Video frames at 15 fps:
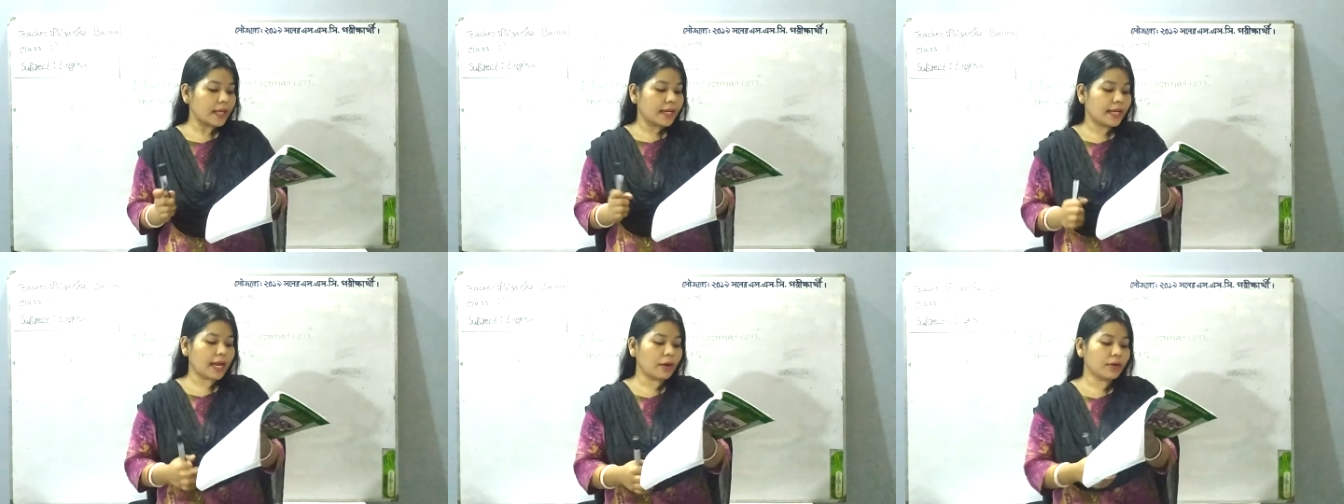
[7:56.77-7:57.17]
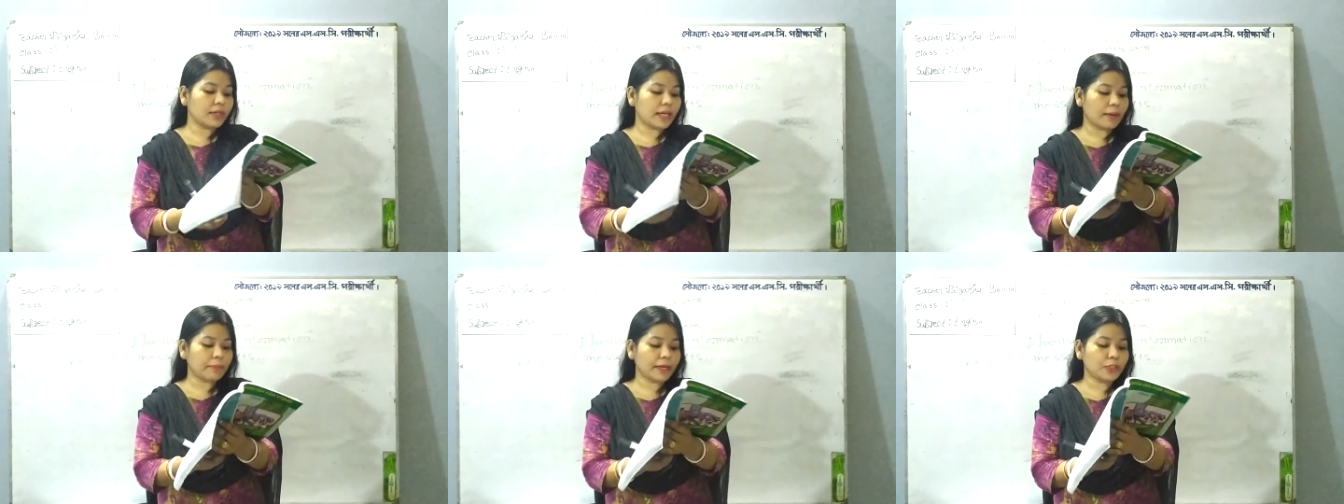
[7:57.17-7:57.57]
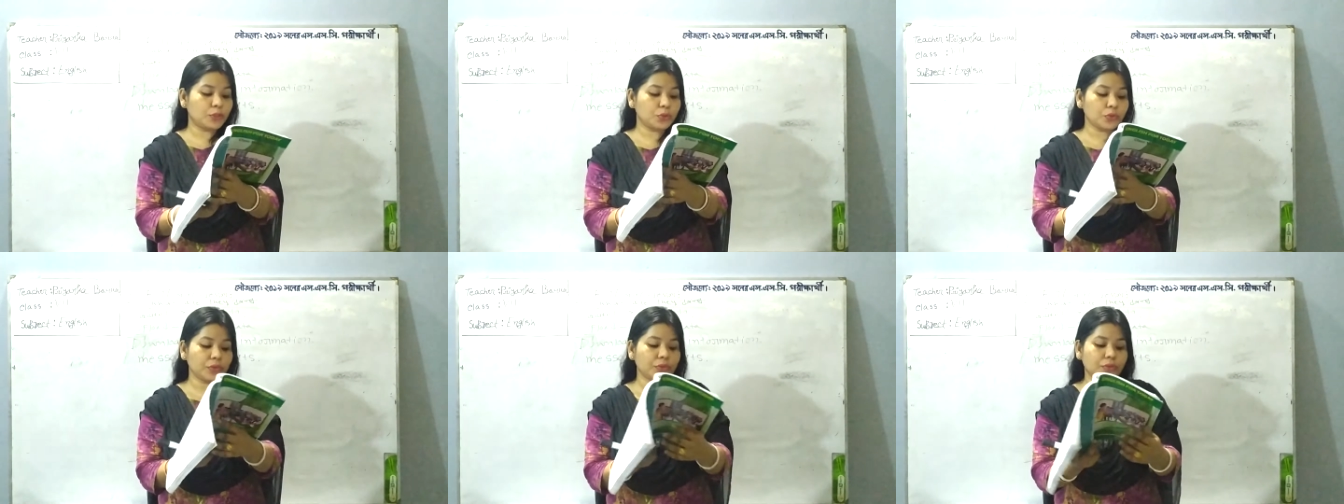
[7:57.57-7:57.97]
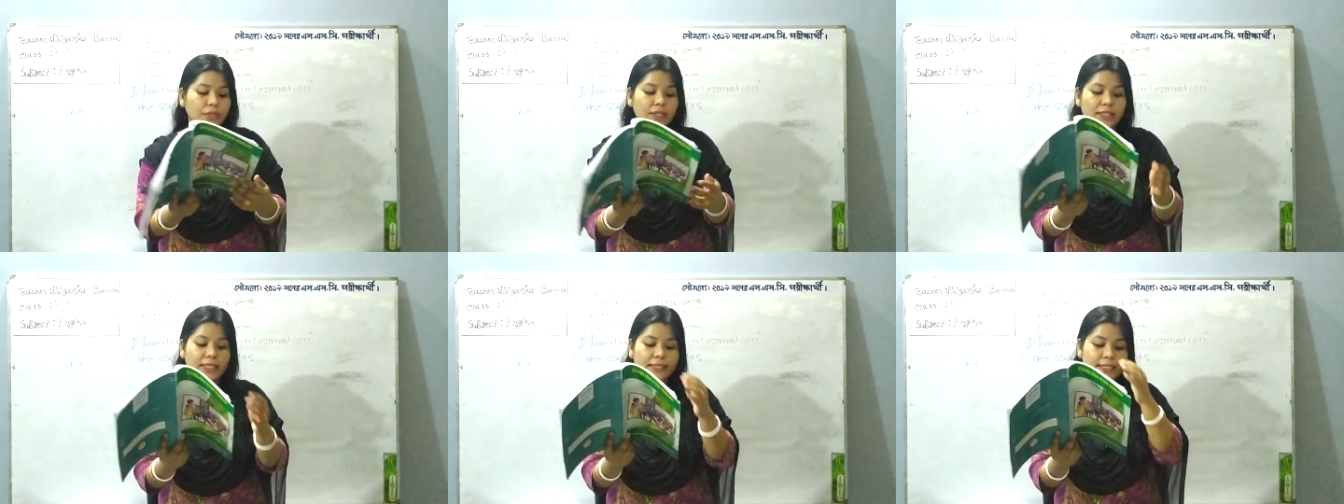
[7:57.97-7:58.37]
Now number 2,
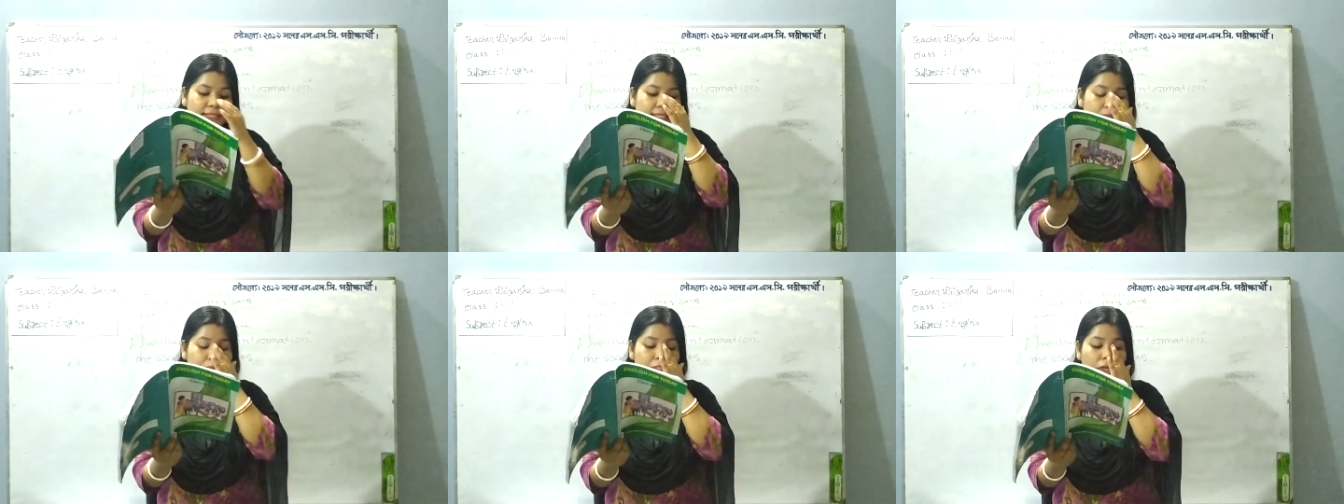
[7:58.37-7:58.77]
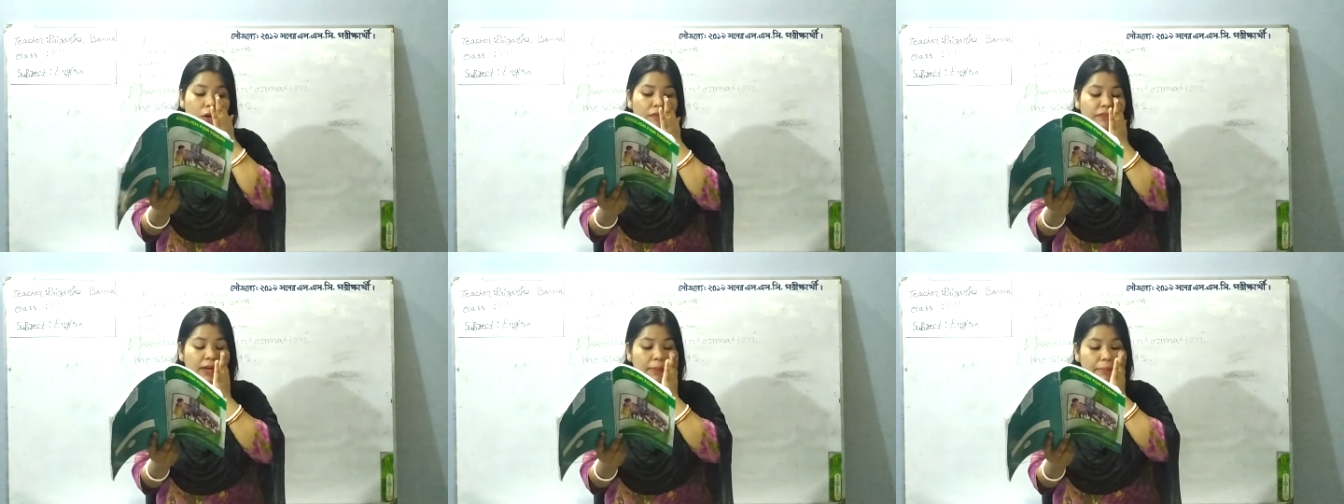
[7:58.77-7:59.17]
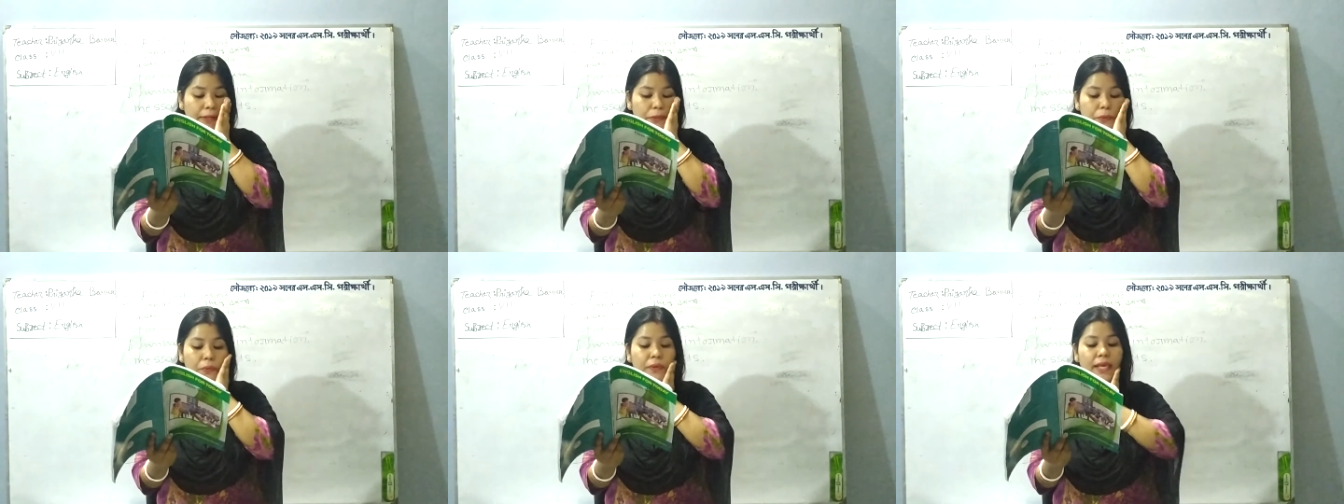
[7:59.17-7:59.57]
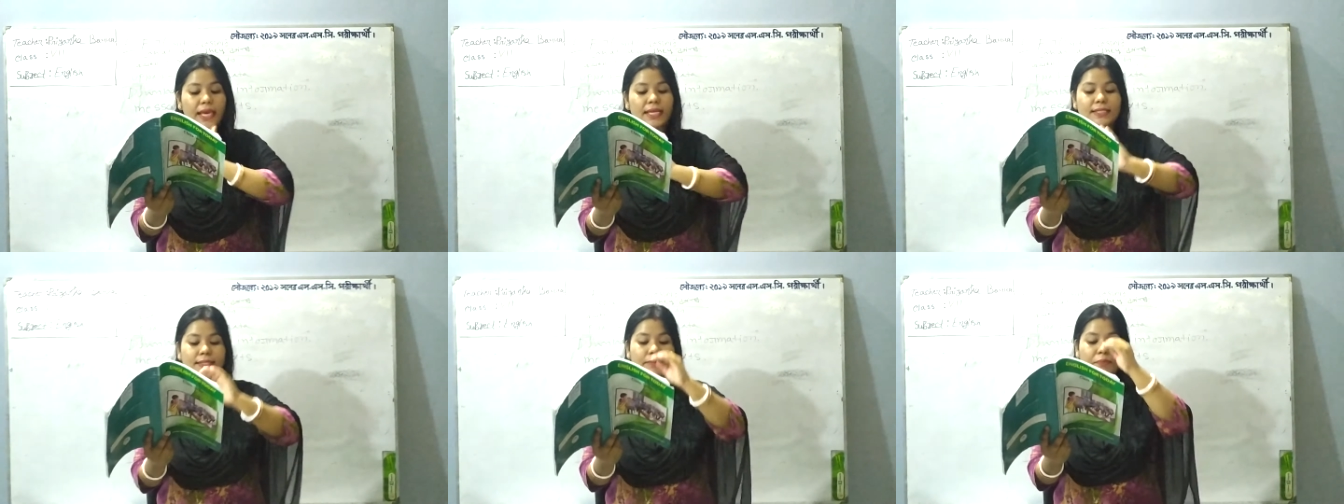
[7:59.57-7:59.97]
the description of number 2
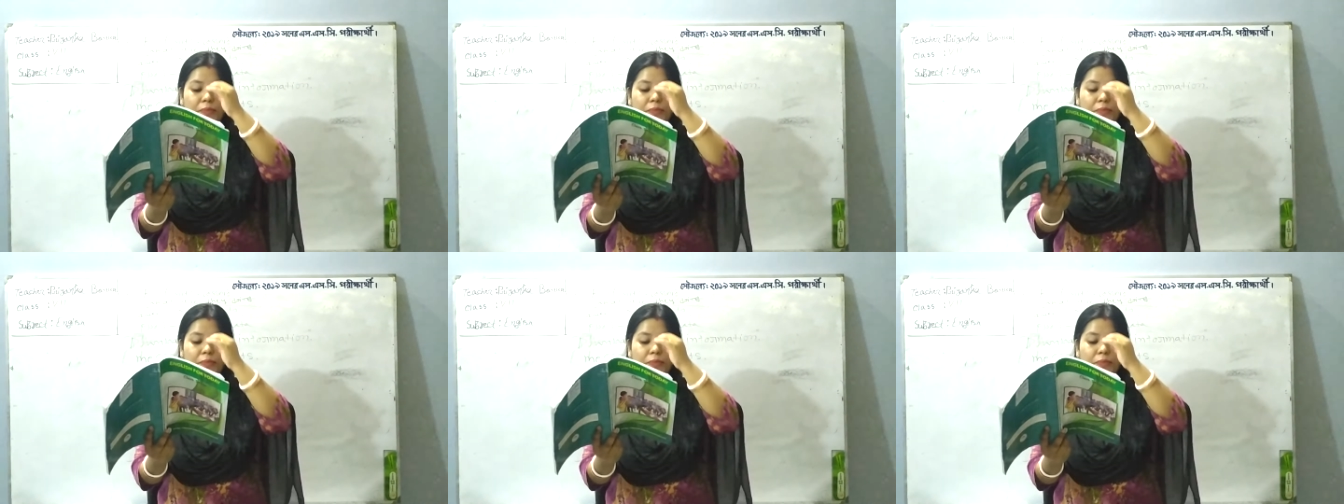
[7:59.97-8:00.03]
is,